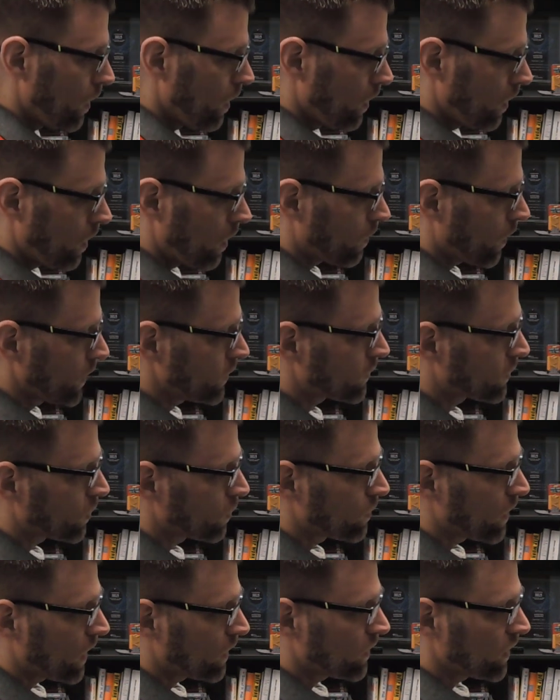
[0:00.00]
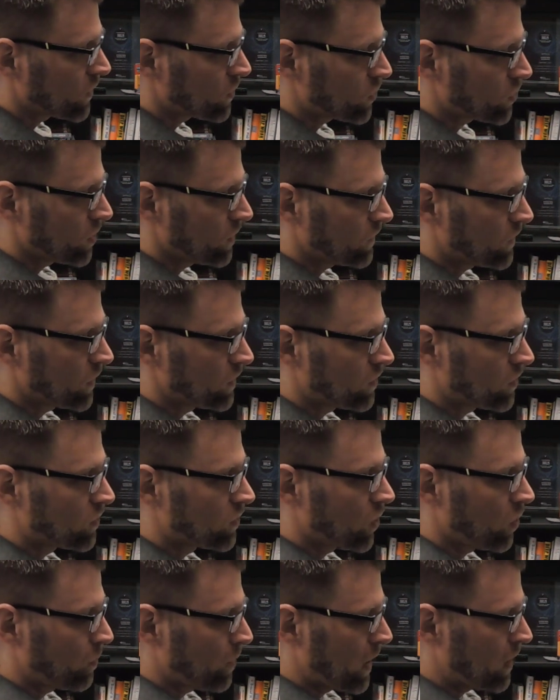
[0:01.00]
All right, so now let's shift into
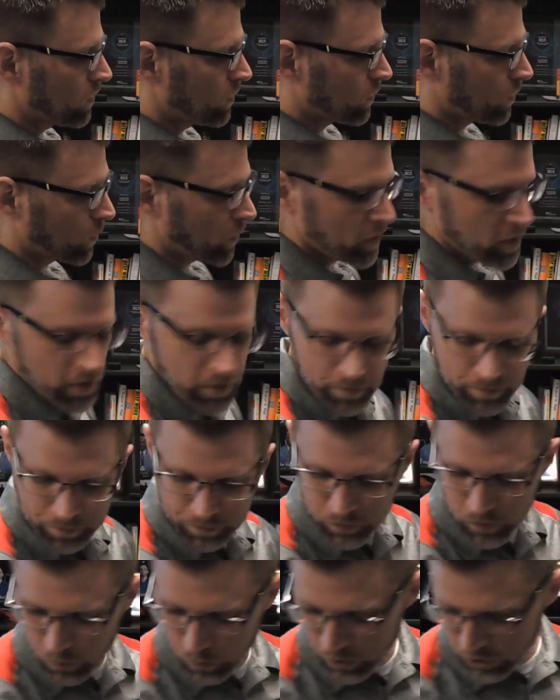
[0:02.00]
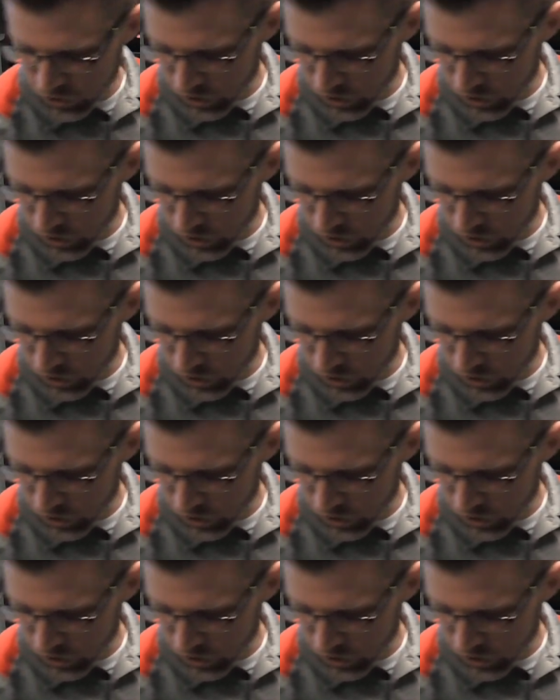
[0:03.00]
domain 3, which